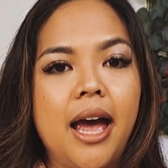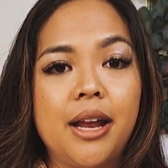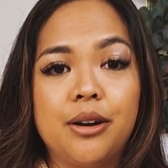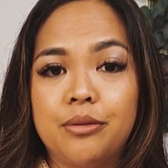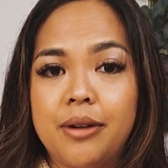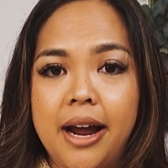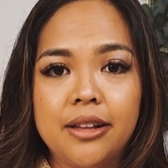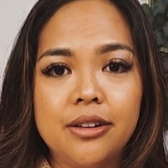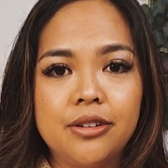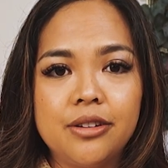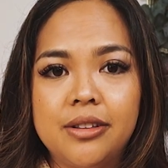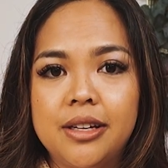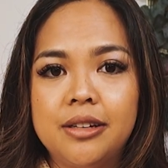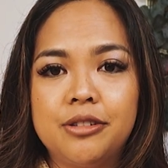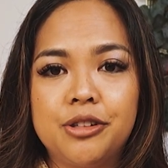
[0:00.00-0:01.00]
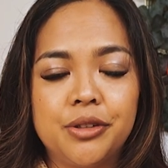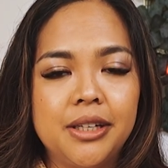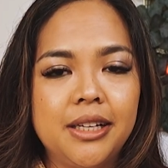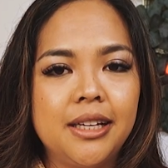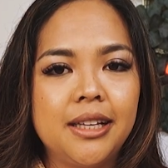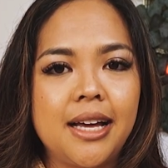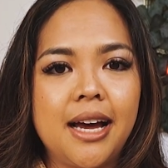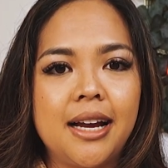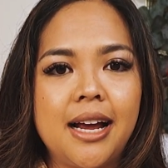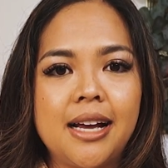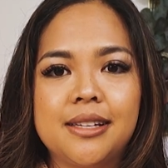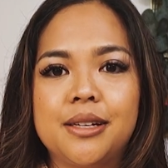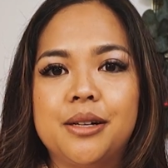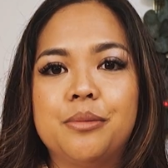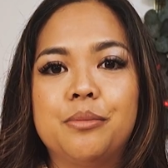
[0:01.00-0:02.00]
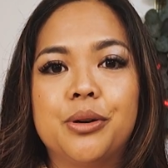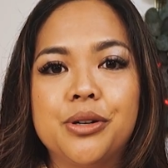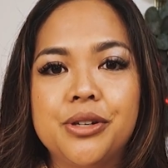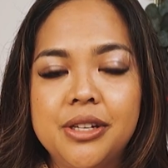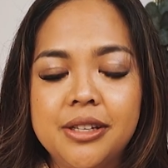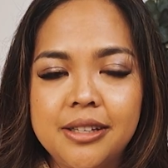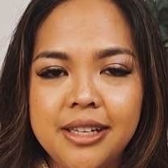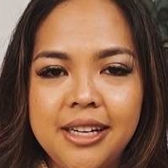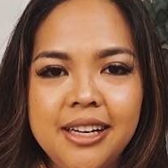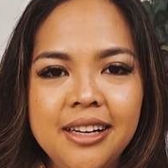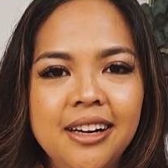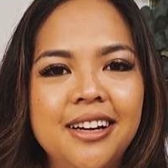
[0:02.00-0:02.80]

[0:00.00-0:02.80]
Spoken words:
And rather than treating that as an emergency,